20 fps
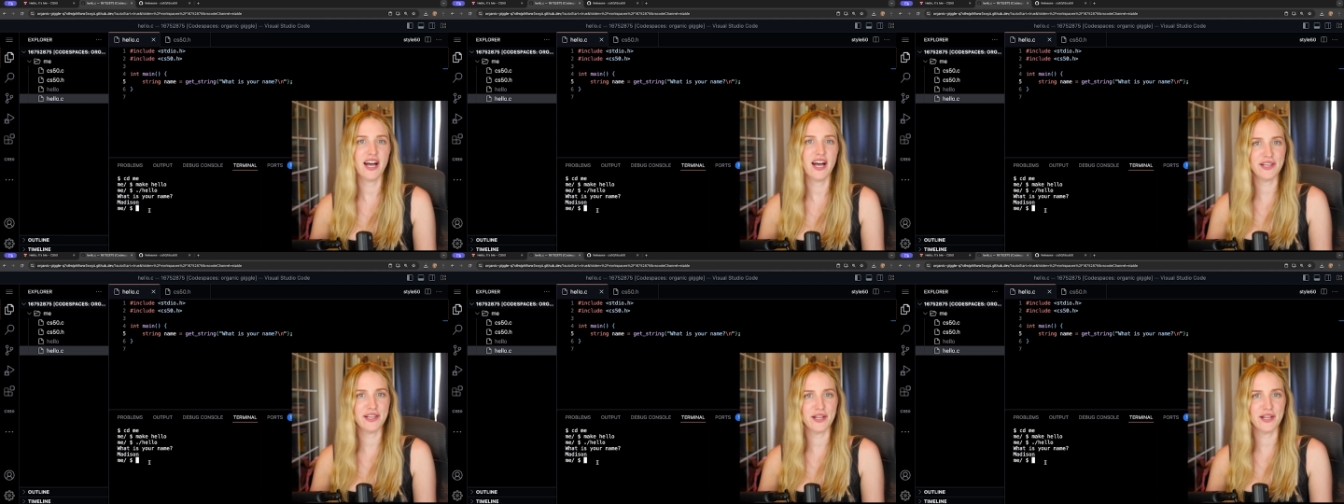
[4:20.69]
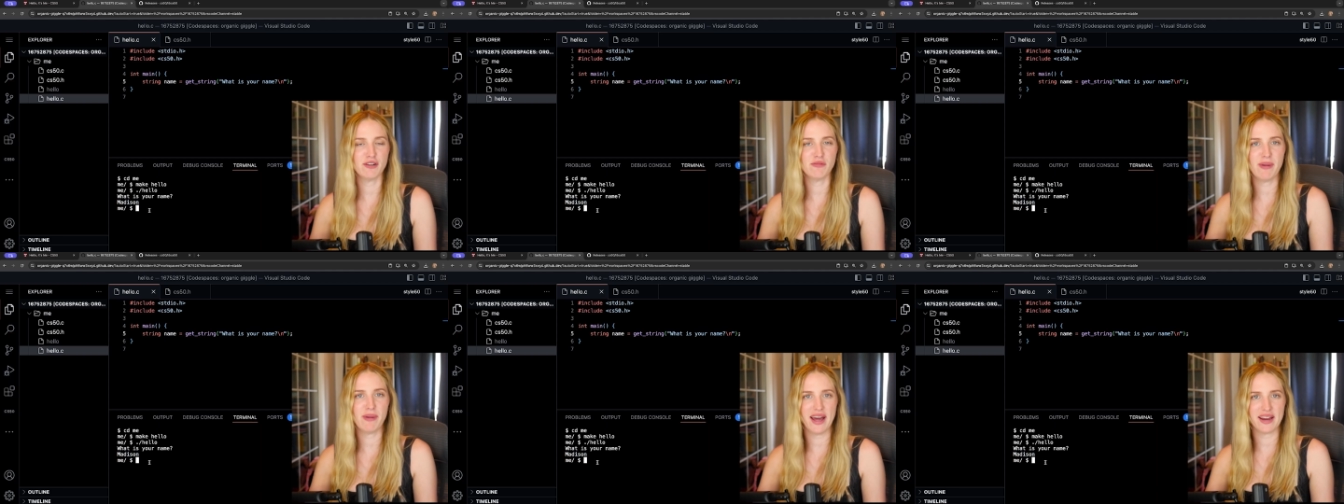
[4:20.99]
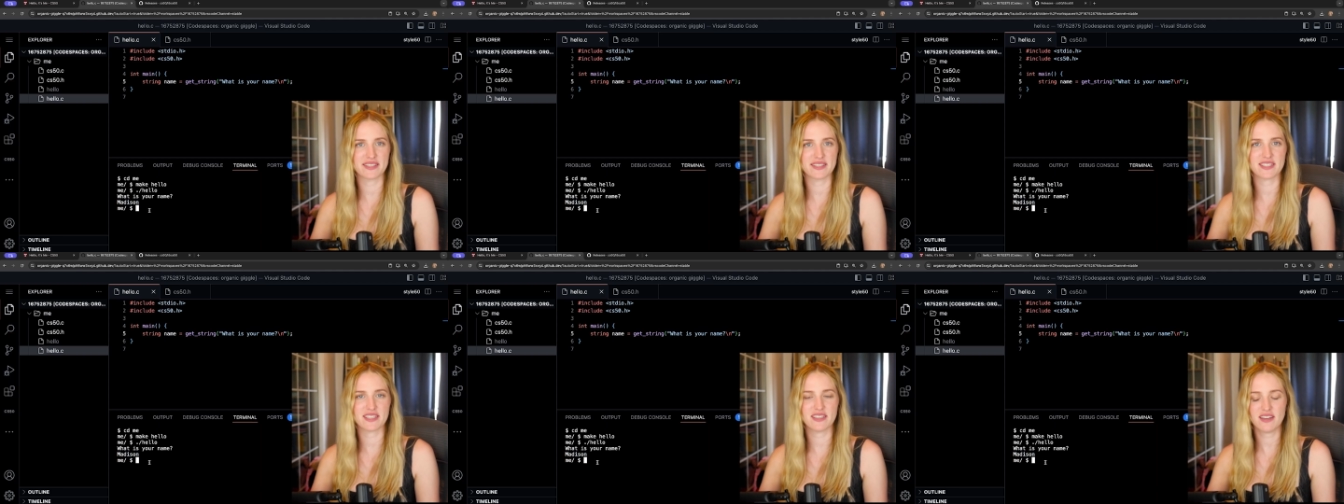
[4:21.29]
hello,
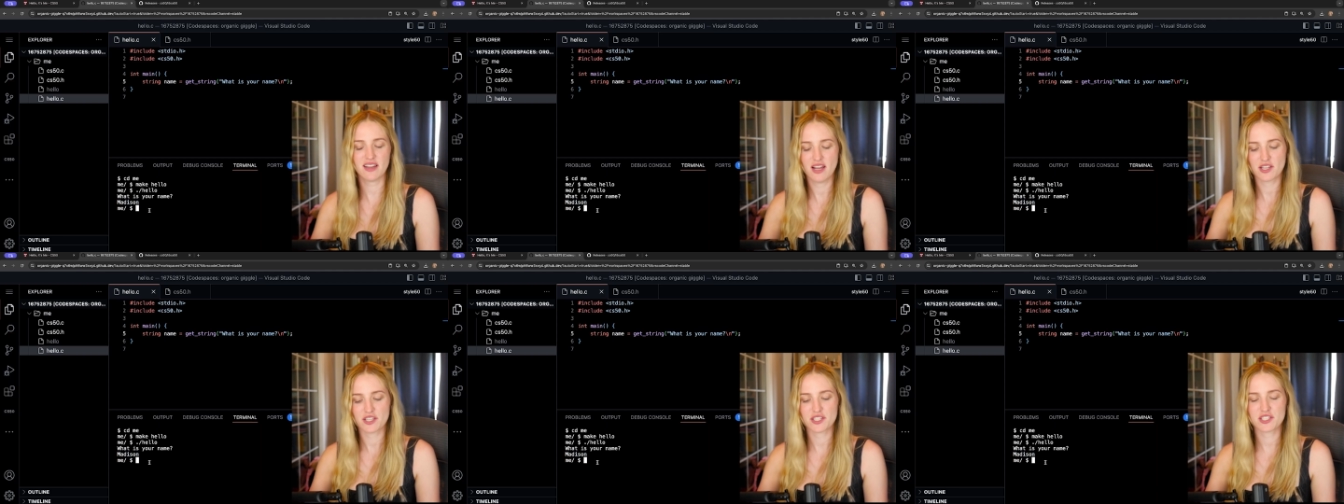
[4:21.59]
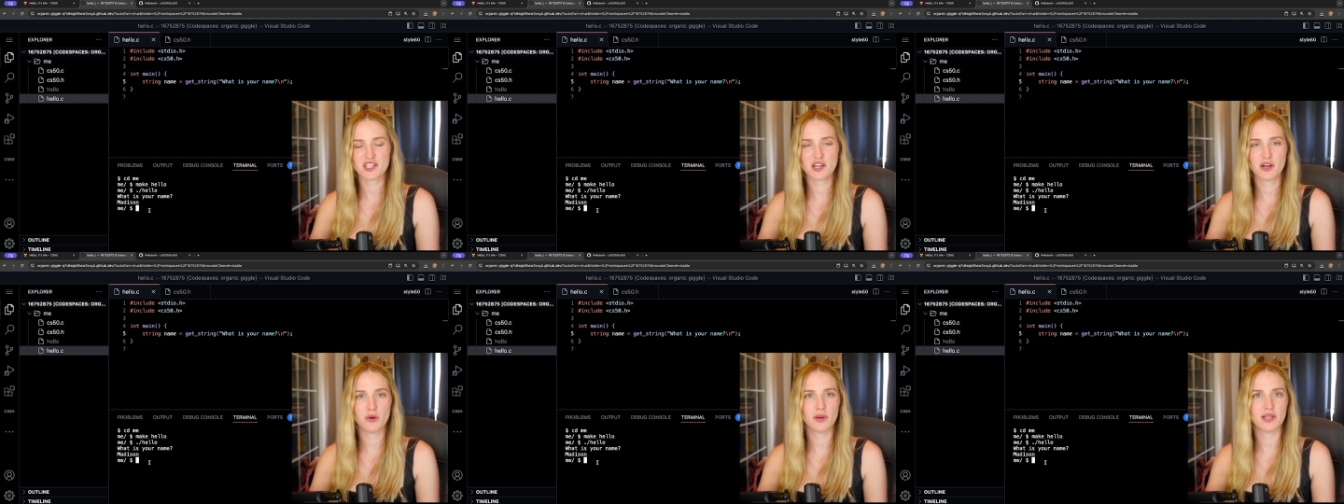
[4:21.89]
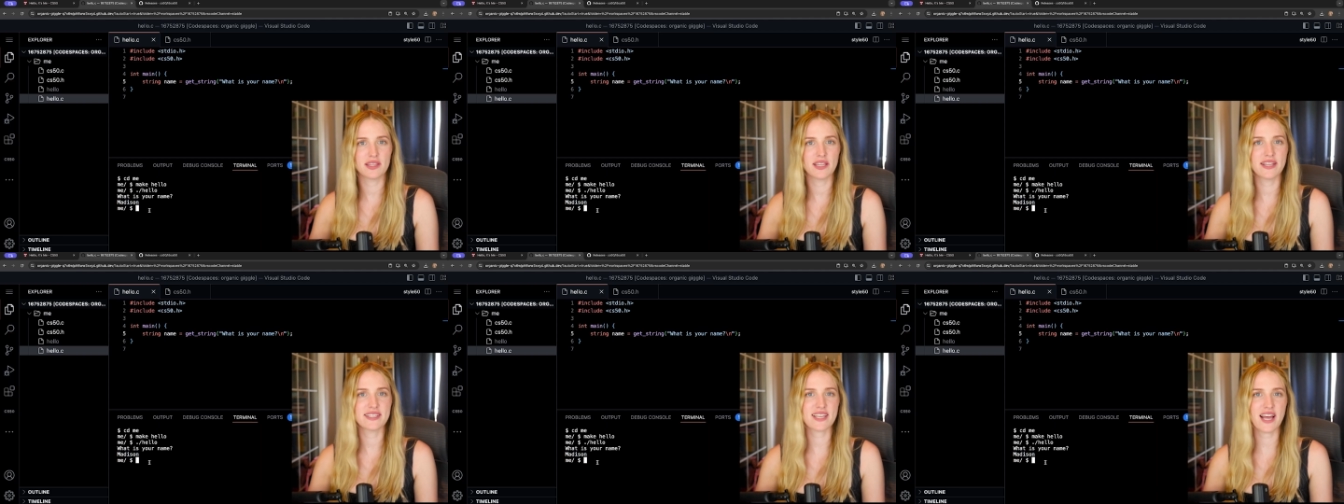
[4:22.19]
Madison. So
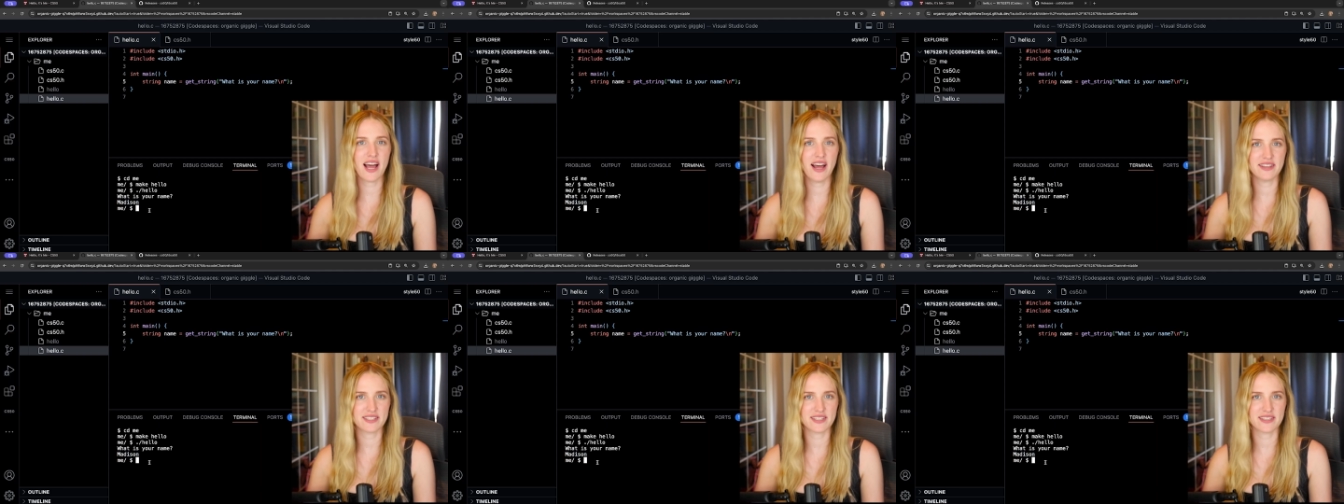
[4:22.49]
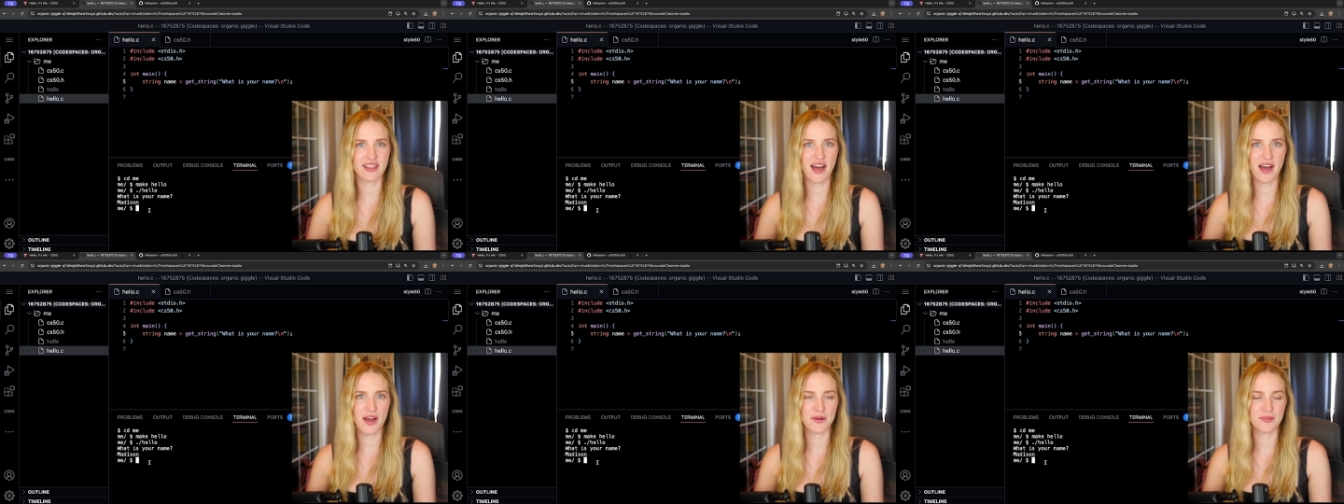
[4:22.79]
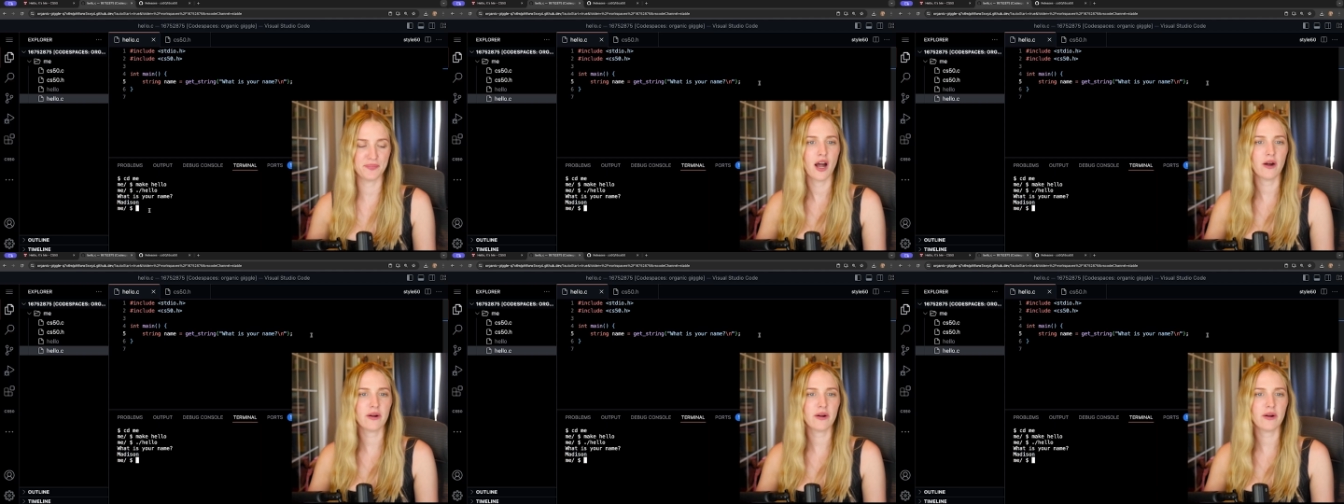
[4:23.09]
let's add to that.